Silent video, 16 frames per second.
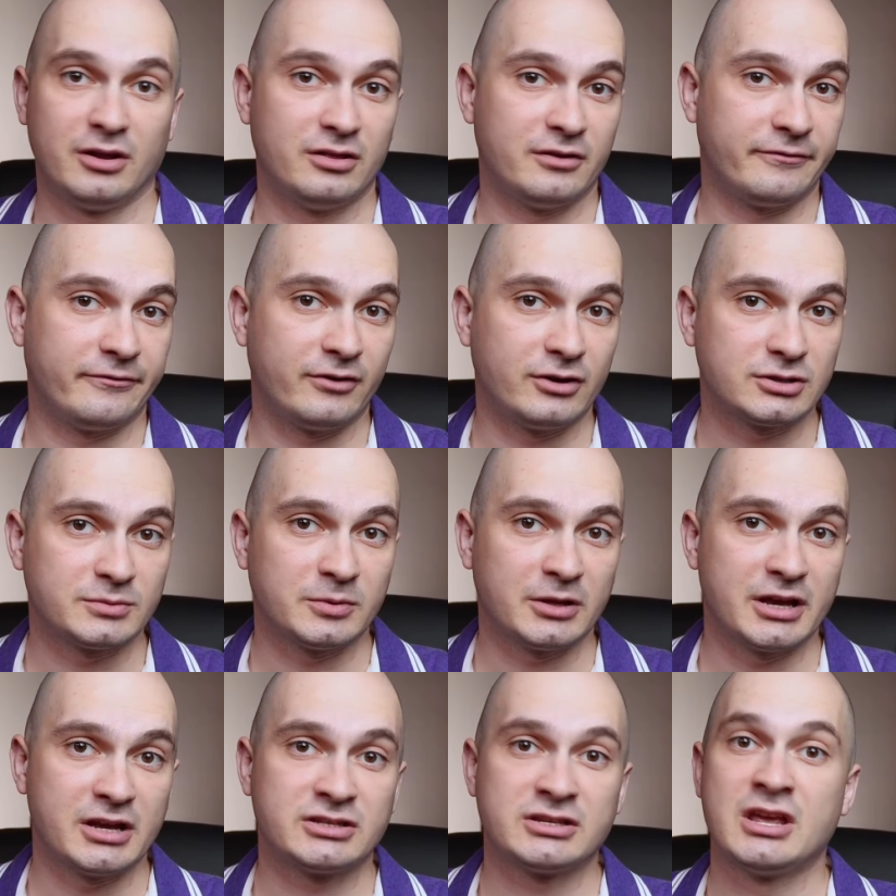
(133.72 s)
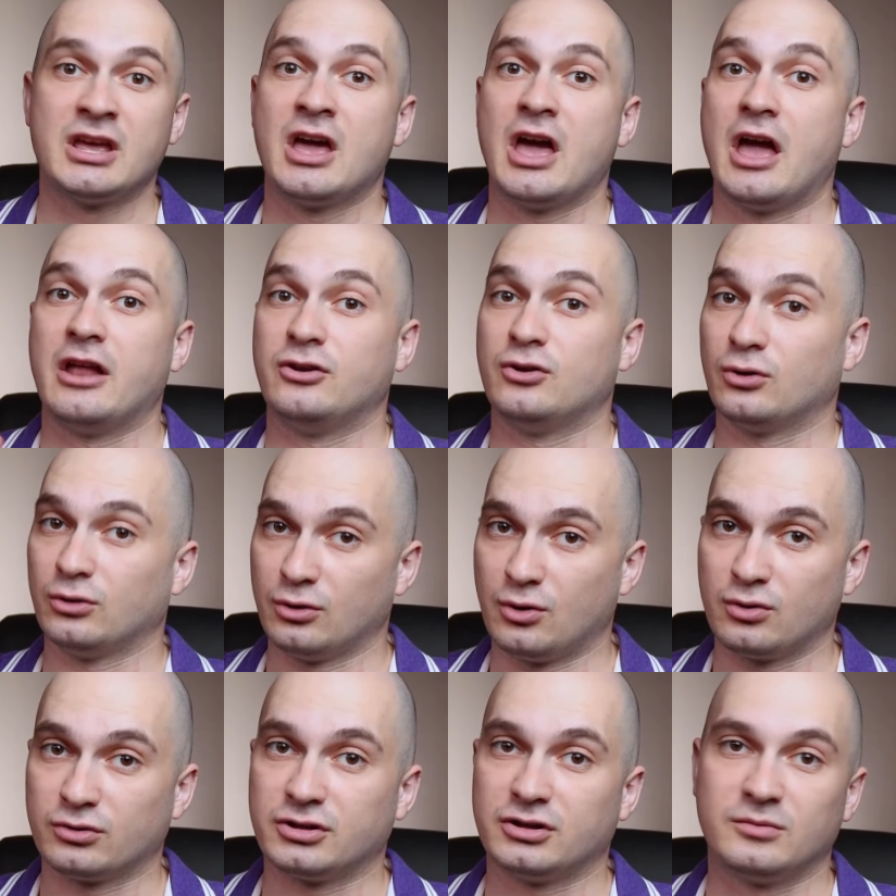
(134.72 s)
in the first place, and your
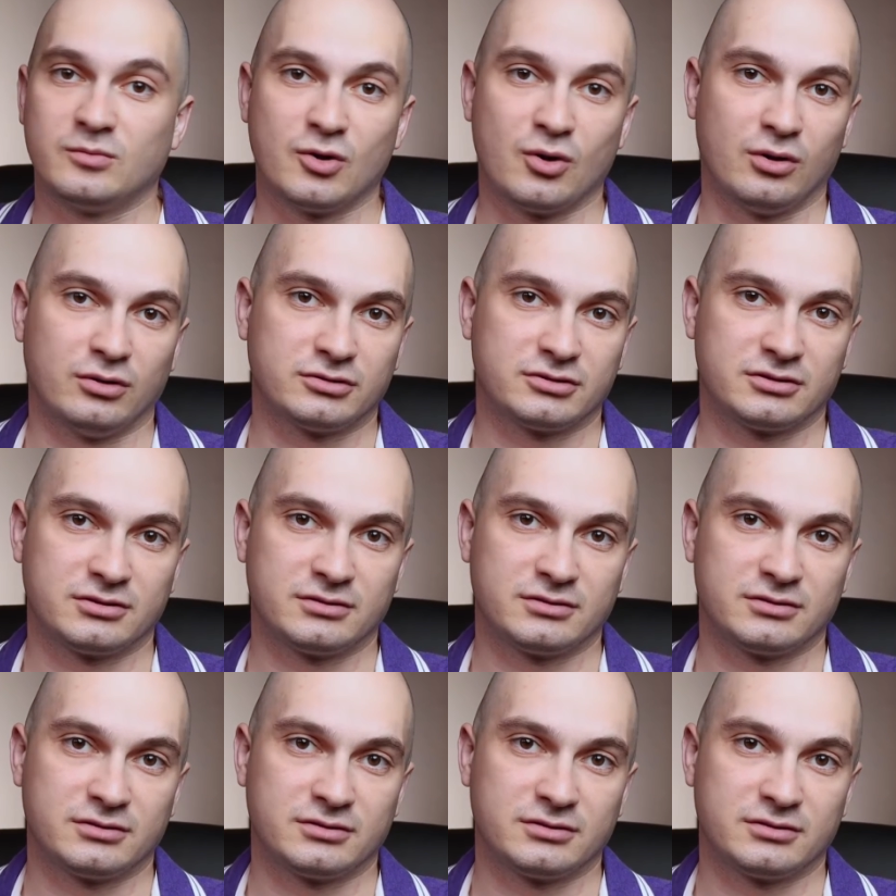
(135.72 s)
long-term goals.